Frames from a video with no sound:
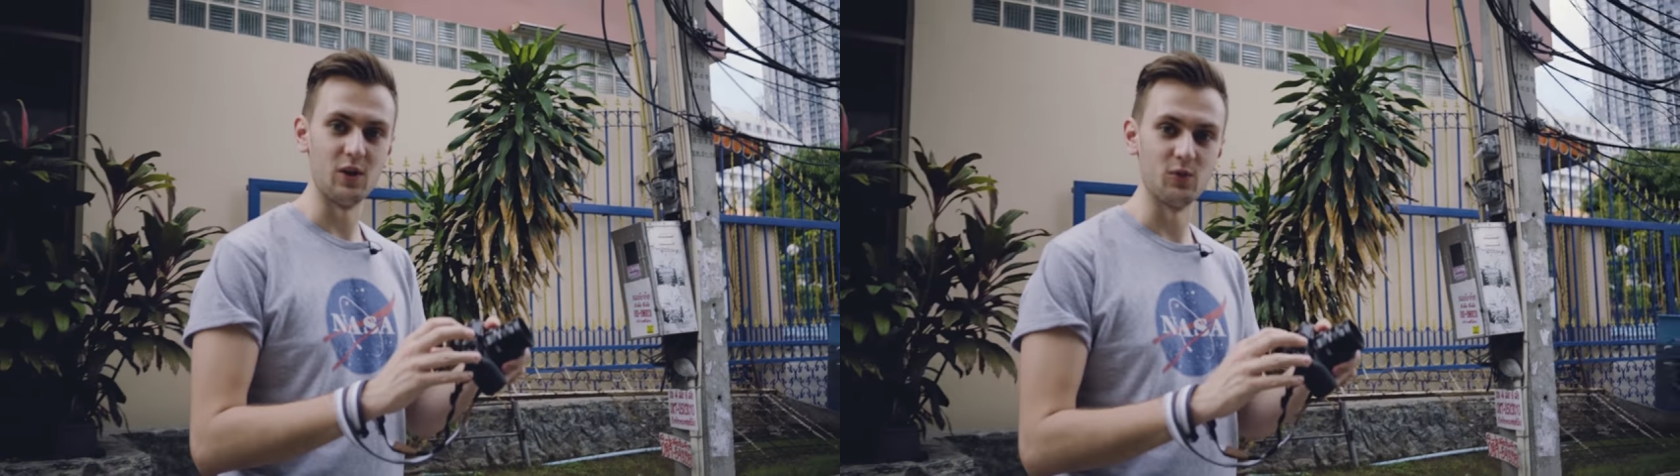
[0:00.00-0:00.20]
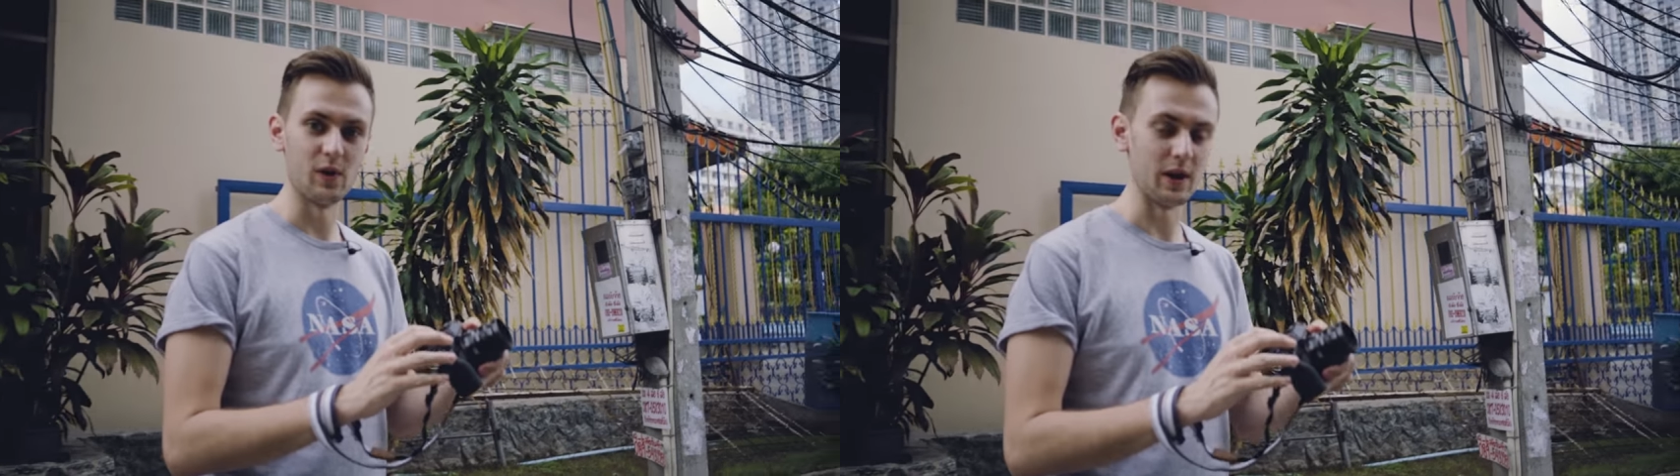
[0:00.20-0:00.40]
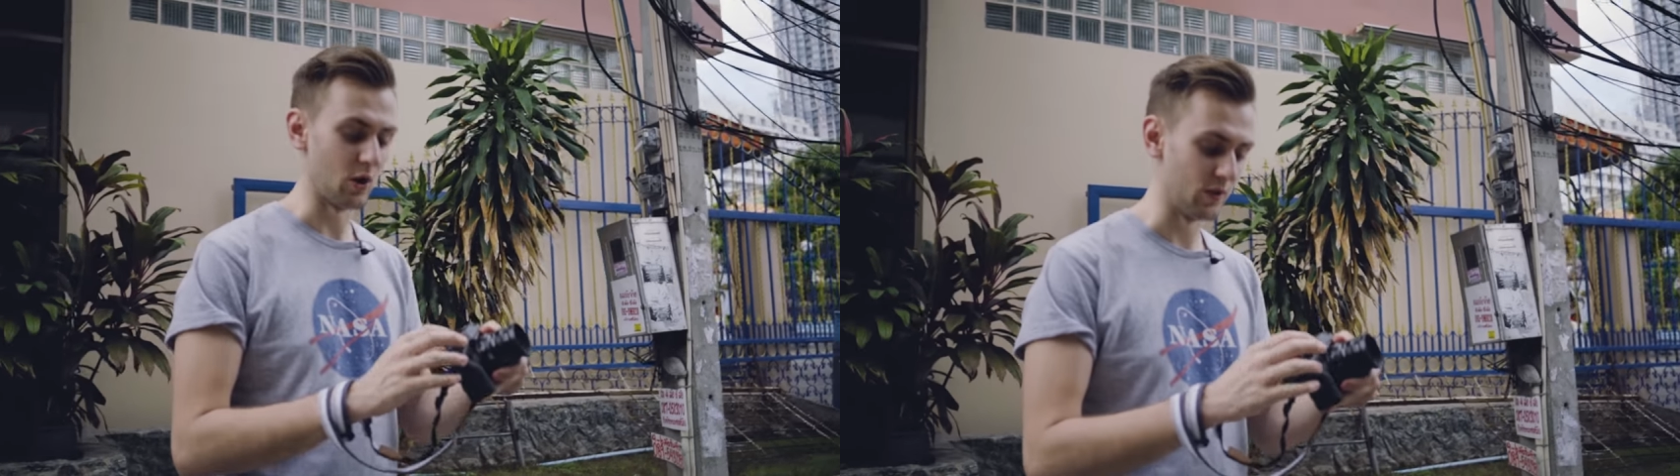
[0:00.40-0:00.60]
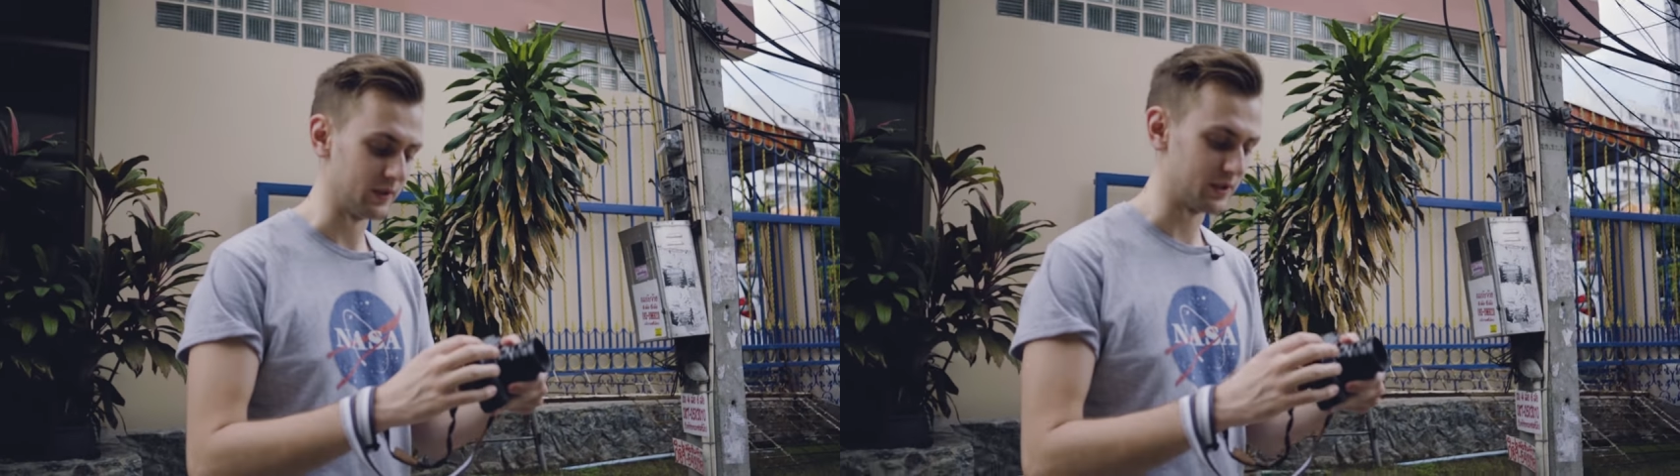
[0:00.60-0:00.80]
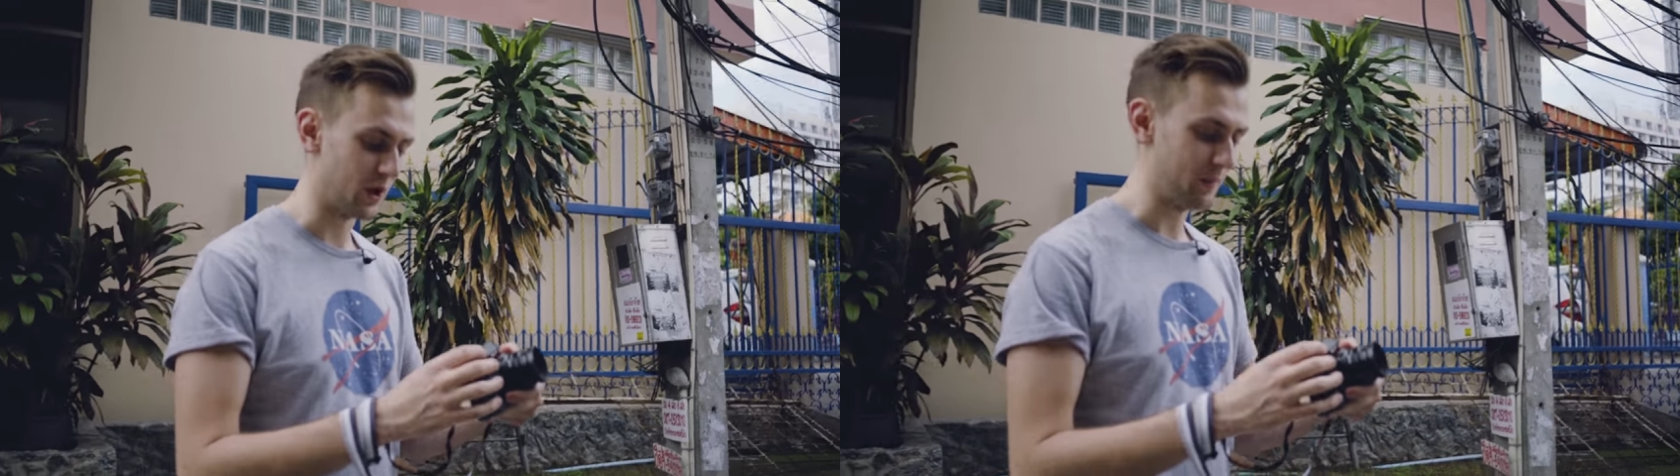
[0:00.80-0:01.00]
are right on
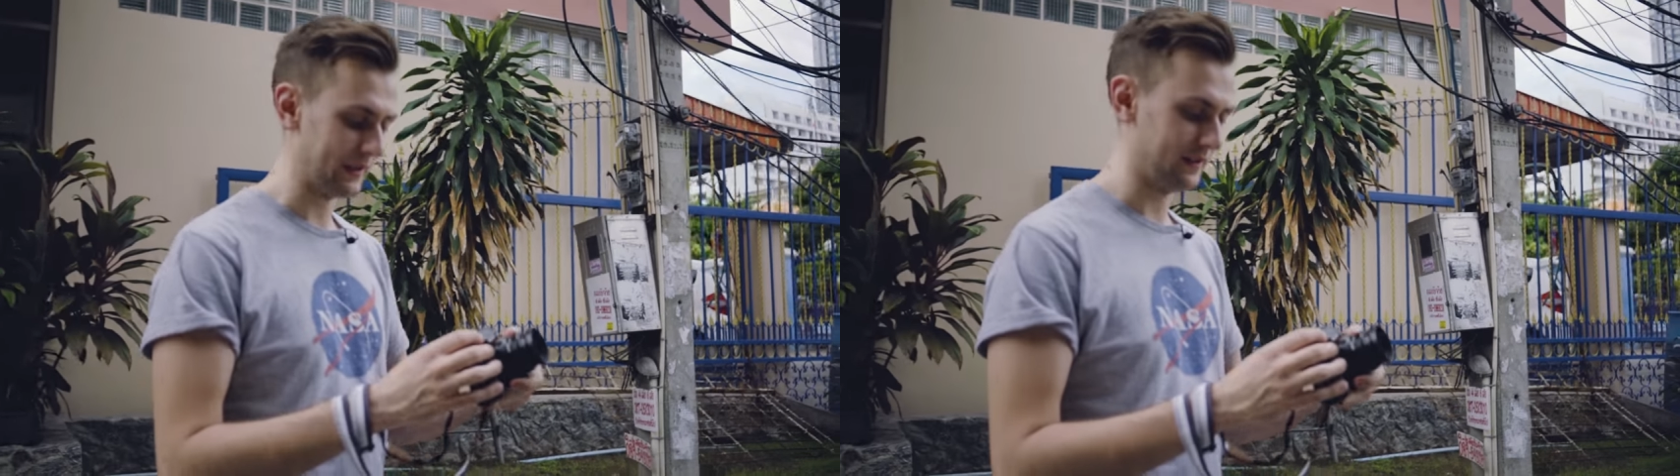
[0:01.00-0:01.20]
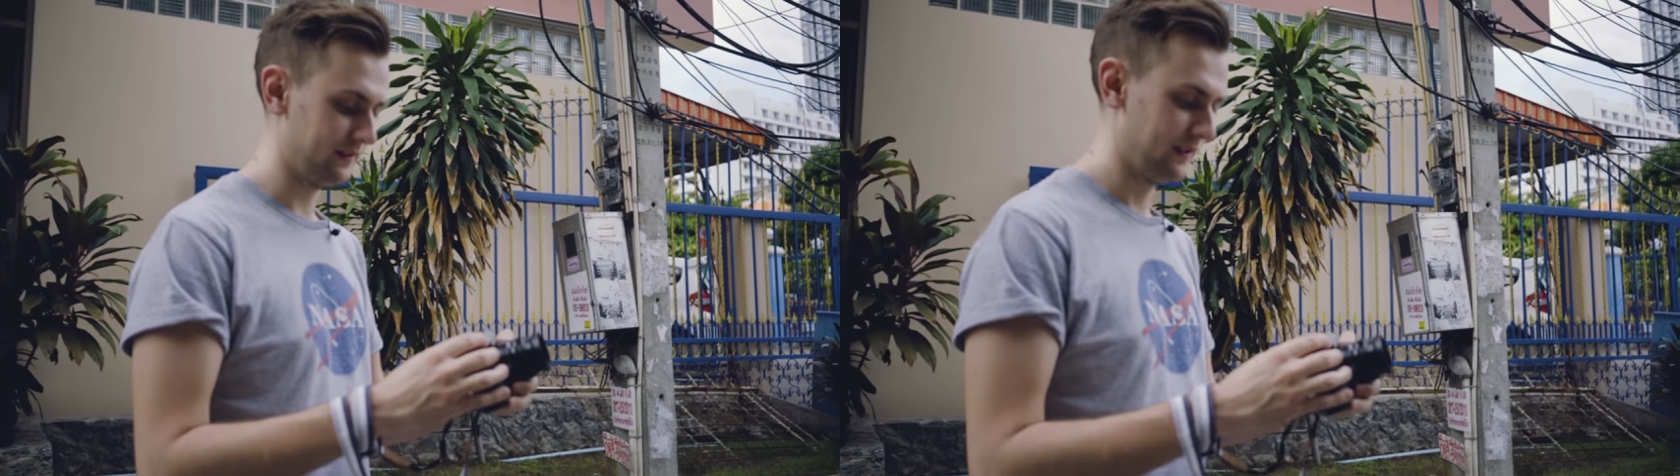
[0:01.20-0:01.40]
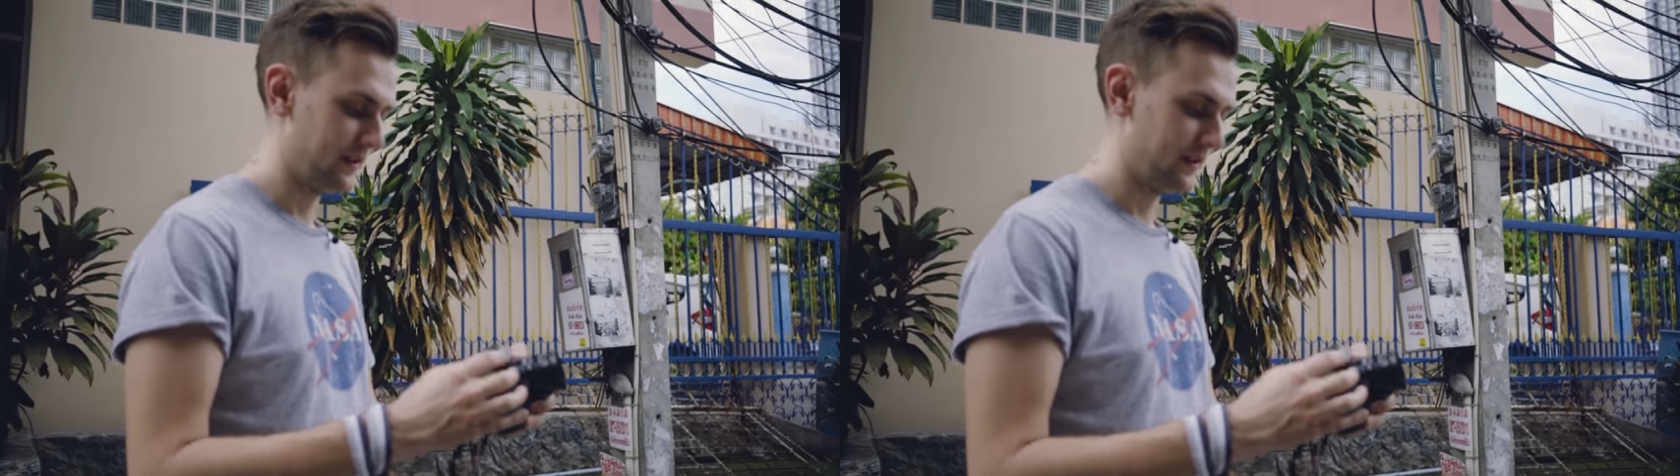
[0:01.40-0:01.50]
the top here.